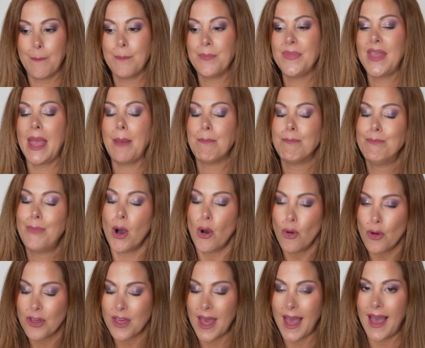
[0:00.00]
They
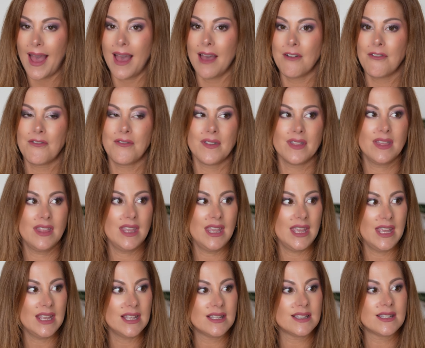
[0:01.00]
both have
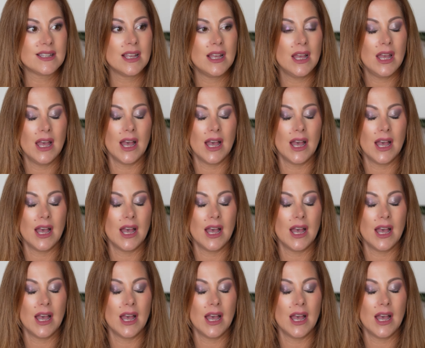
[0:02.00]
these